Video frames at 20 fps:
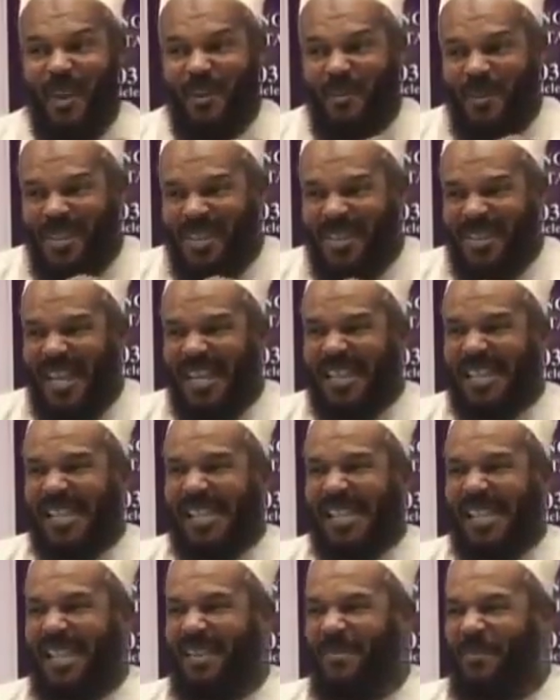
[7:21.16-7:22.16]
very
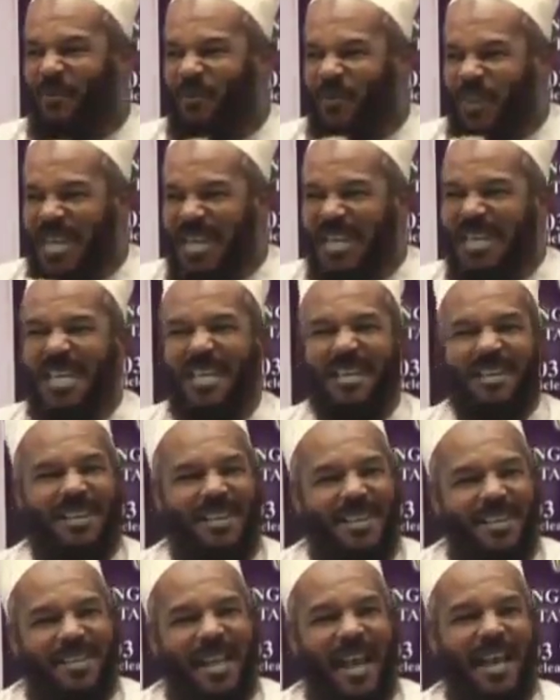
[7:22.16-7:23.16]
subtly feeding
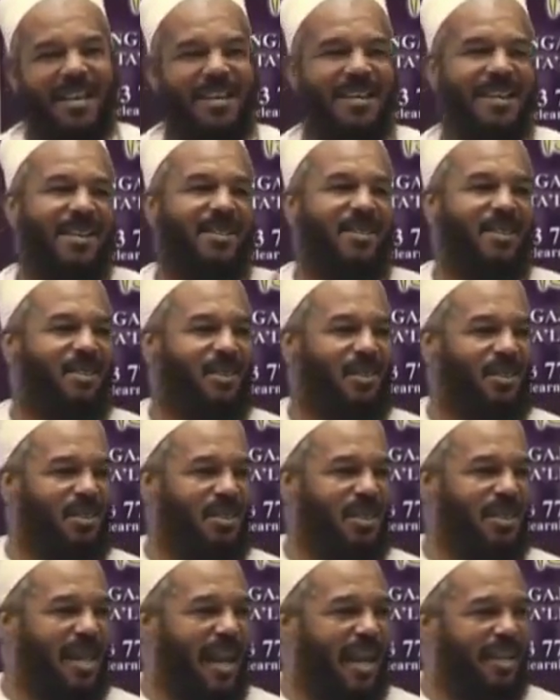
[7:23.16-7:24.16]
these ideas into the
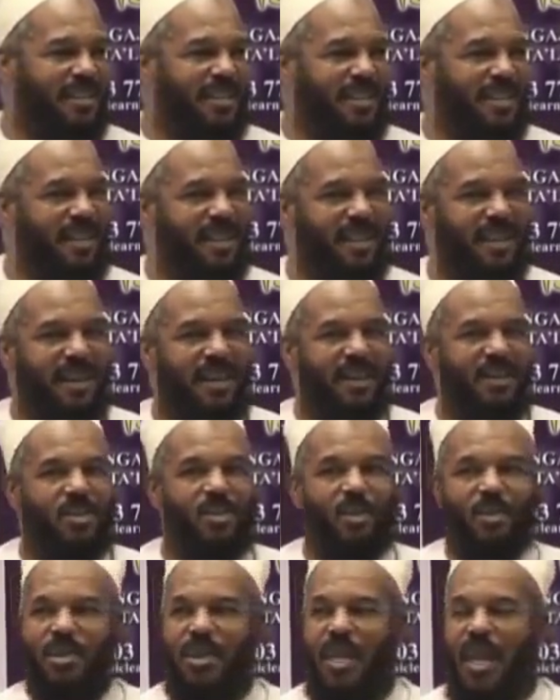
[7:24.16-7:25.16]
society.
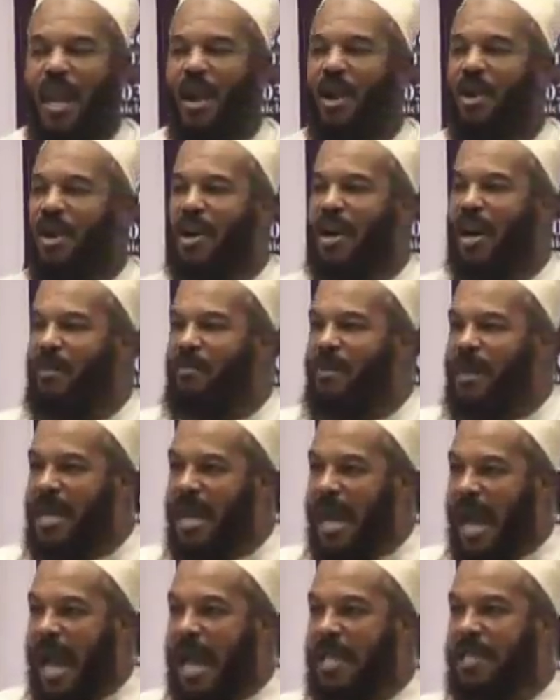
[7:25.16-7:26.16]
So they are
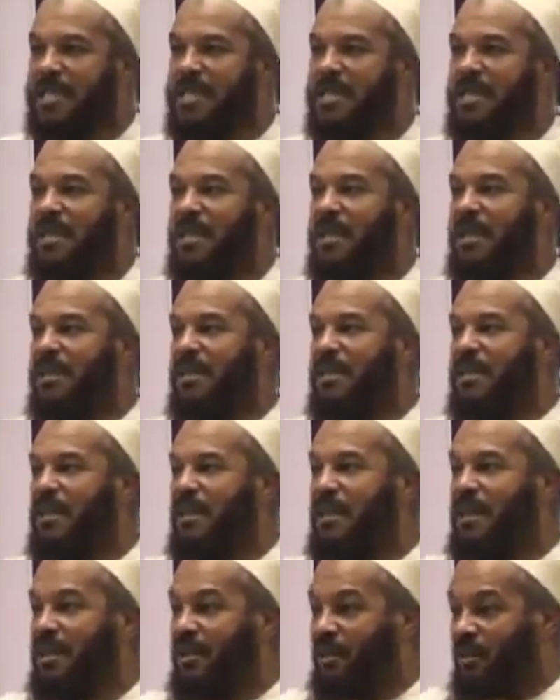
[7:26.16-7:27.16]
coming at
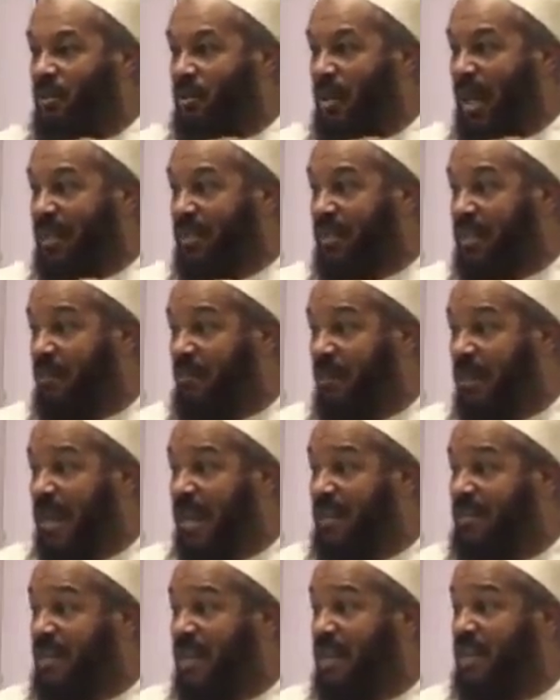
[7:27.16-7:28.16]
that
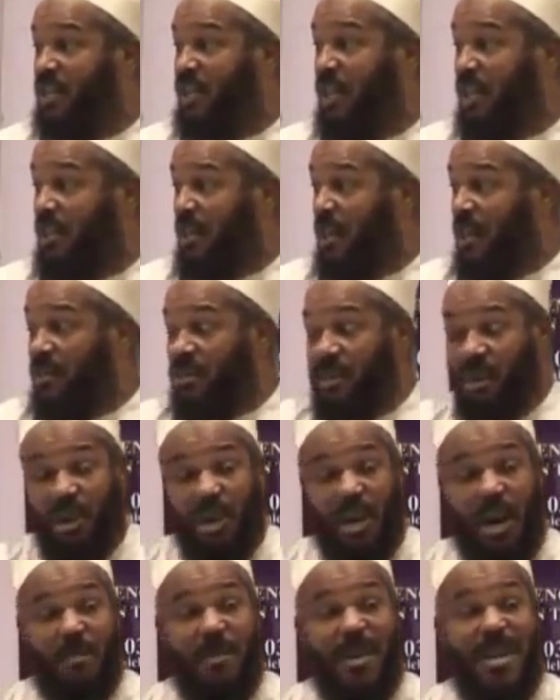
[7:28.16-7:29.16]
civilization, they're
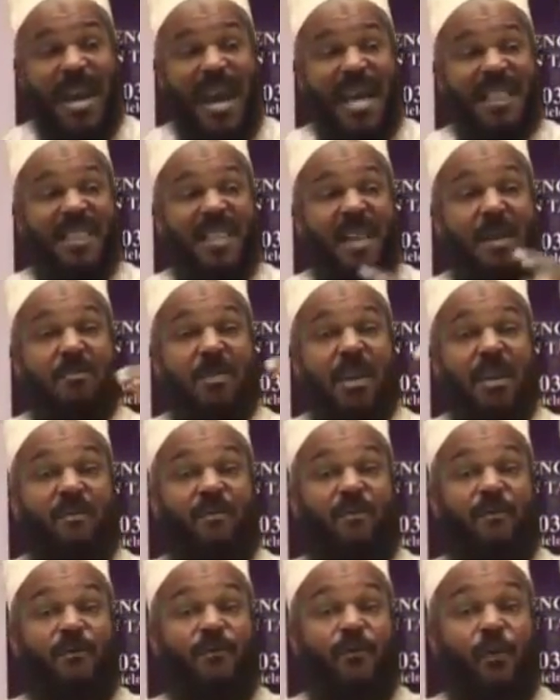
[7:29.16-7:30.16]
coming at them
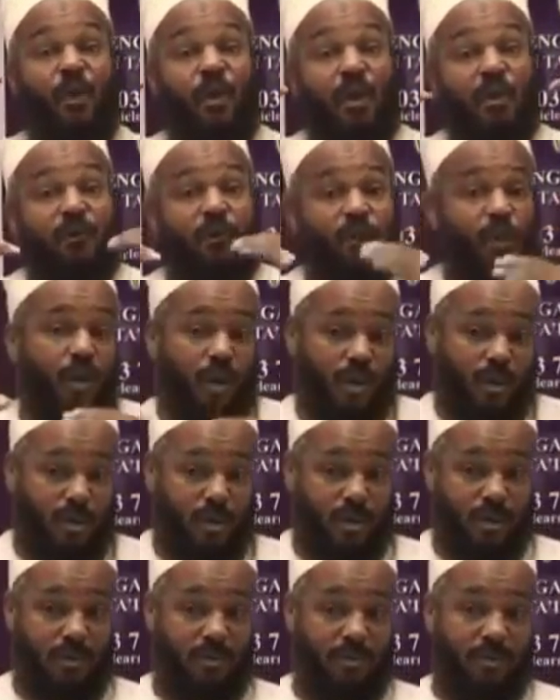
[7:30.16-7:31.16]
in full
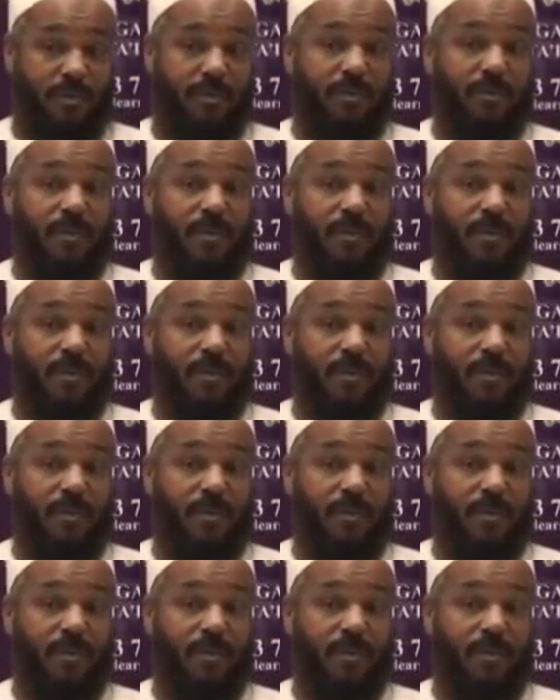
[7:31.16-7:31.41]
force.